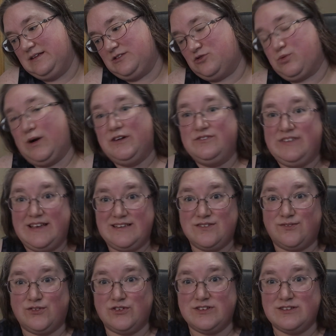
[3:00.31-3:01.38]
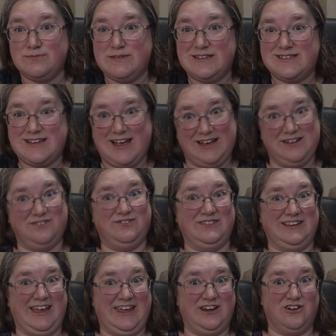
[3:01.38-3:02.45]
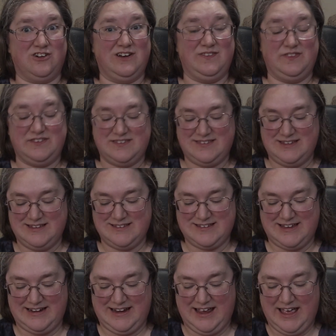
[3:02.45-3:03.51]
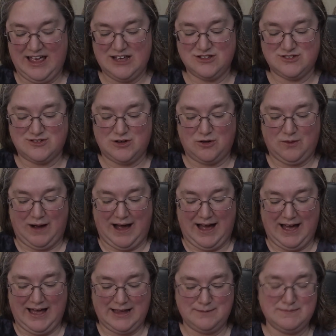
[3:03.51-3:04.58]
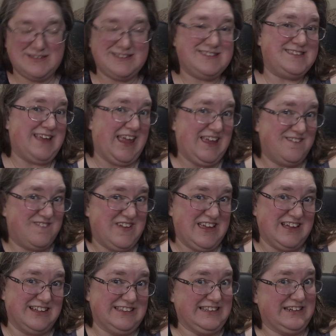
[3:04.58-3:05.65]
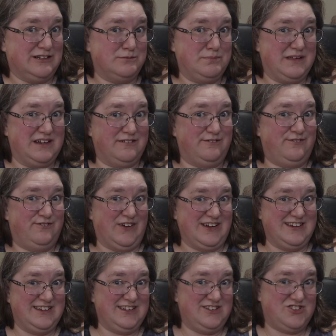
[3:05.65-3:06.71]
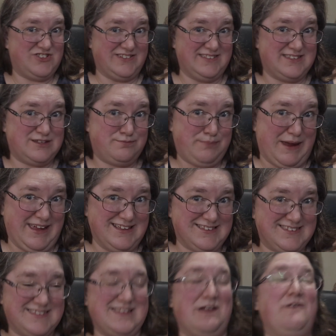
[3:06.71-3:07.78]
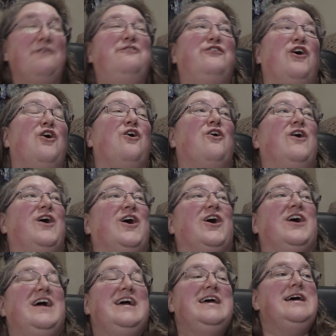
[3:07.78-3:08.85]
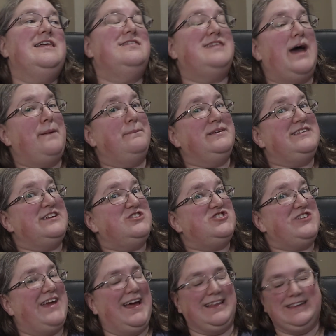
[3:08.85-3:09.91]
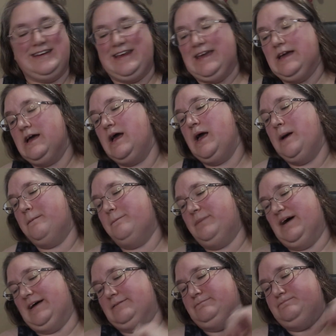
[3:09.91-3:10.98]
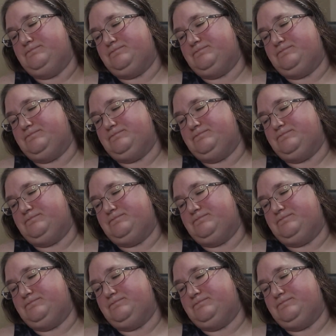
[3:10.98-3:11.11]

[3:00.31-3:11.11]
12 Days of Christmas kind of later in the season, so I'm saving a little bit of fundage and space for that potentiality, but